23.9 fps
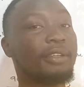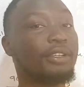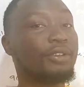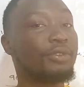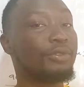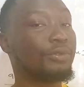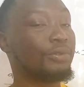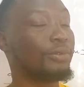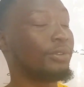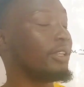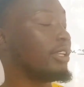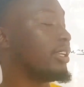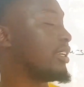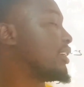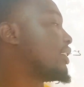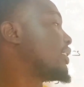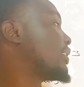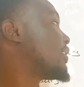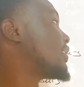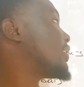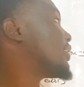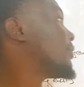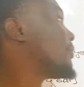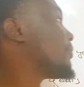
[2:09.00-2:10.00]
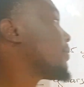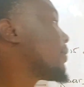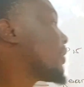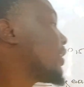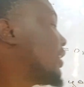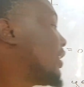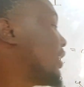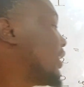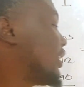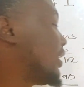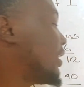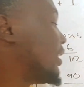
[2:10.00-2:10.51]
into years.
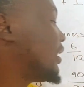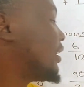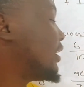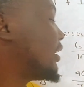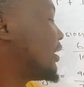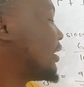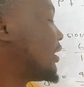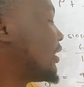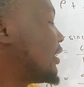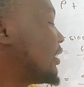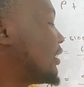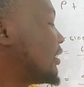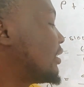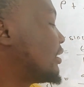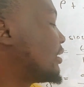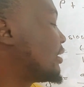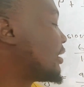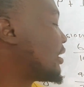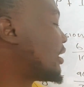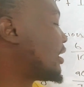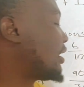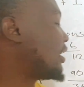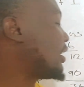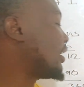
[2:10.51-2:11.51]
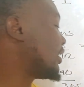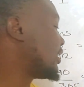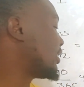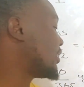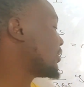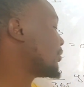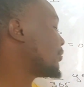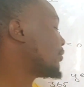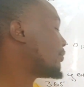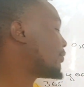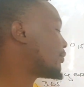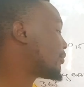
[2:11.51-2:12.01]
And I,
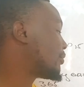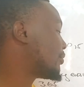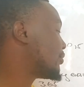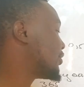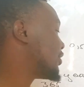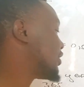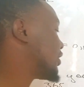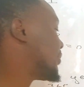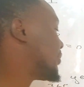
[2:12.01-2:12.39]
of course,